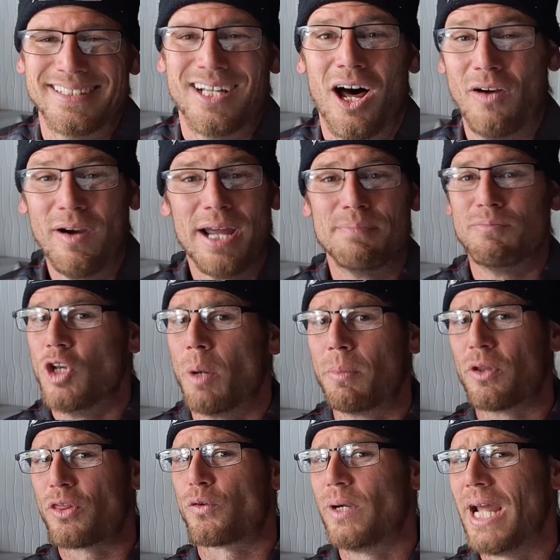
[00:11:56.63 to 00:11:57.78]
All right, number
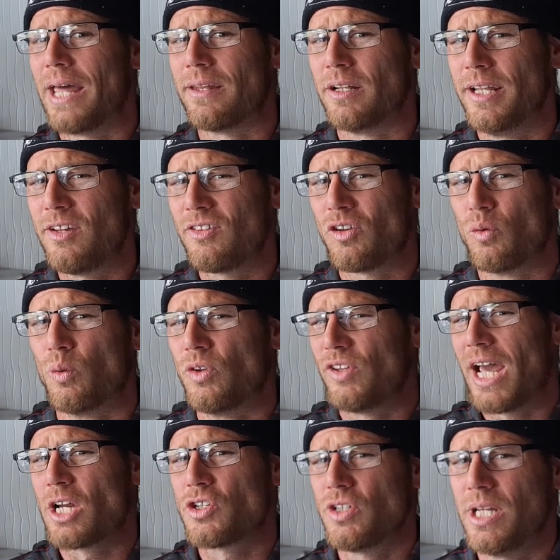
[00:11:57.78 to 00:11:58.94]
3 on the list was
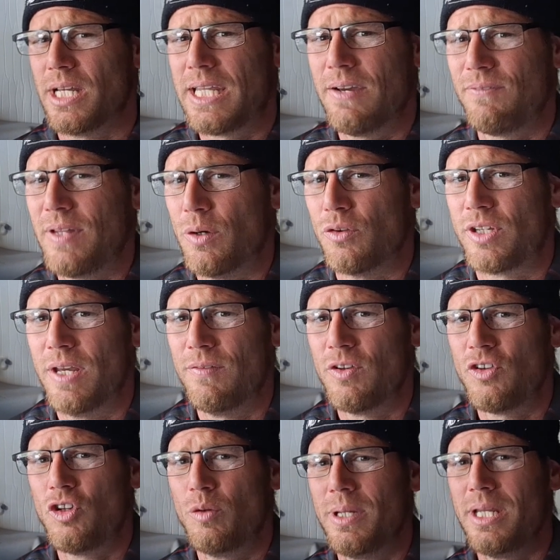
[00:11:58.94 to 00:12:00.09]
actually a gift that was given
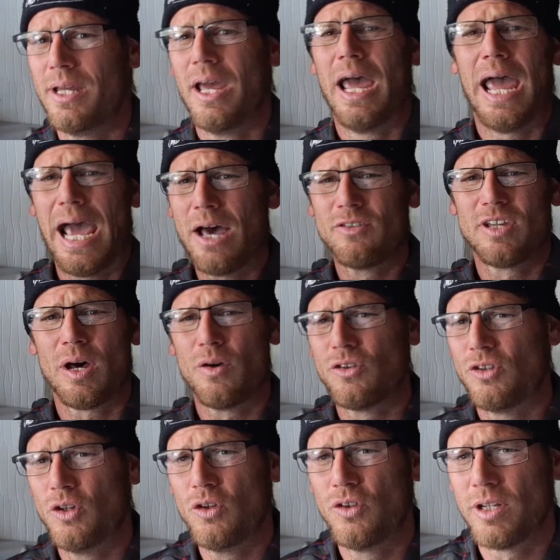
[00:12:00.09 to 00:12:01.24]
to me as I was
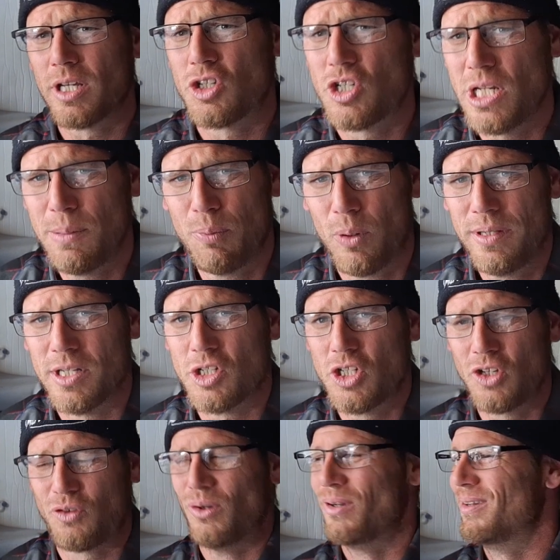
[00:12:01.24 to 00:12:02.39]
using a cheap one that
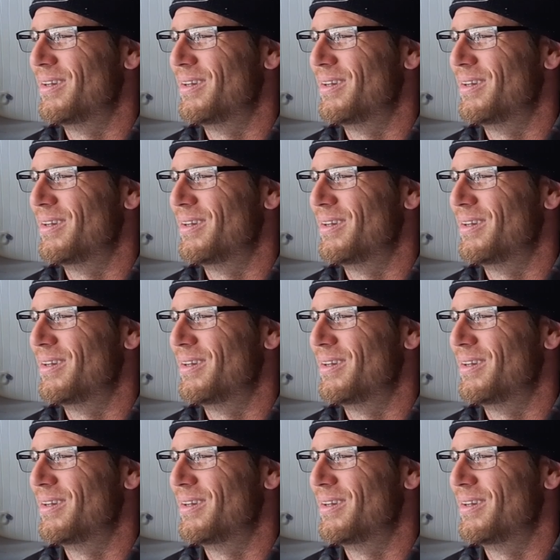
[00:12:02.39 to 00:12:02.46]
just